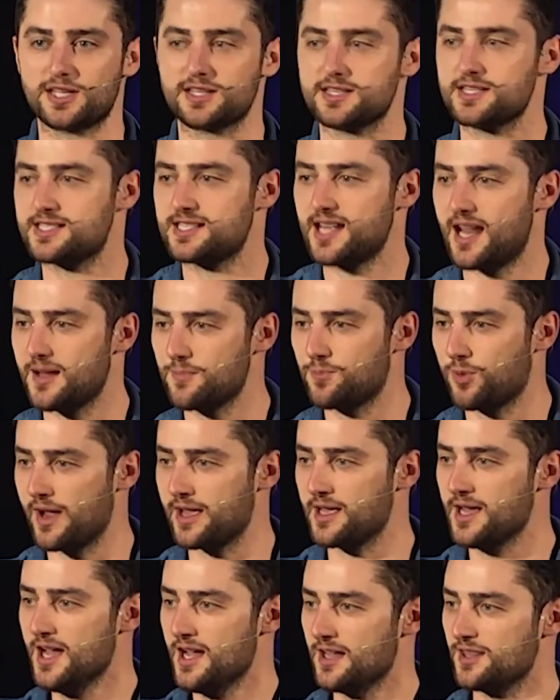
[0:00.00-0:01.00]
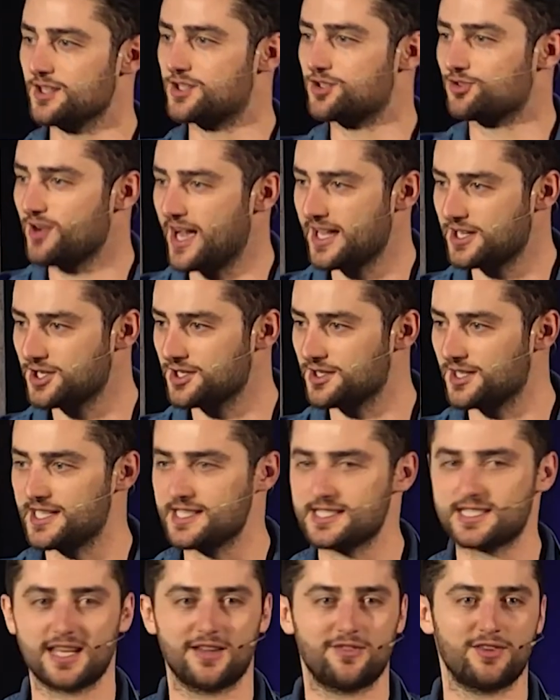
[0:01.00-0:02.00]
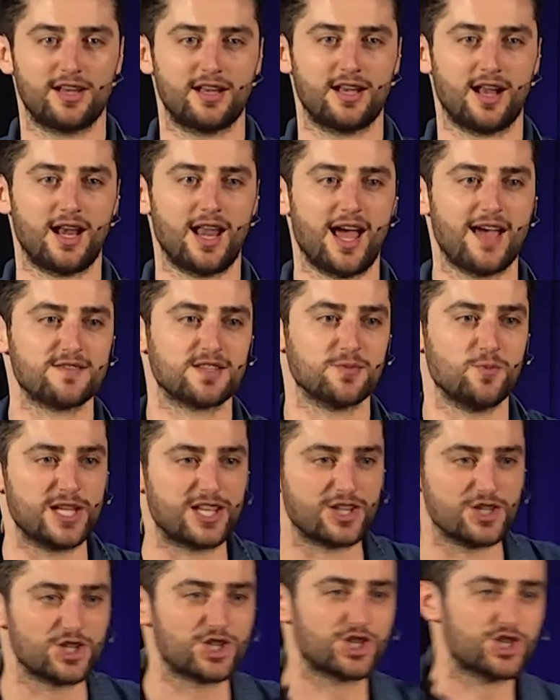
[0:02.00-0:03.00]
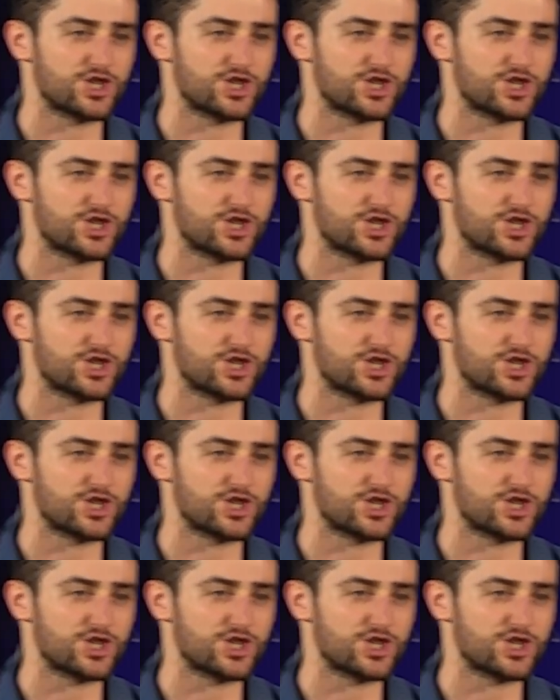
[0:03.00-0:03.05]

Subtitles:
we can celebrate the direction that he's given in our lives, and we can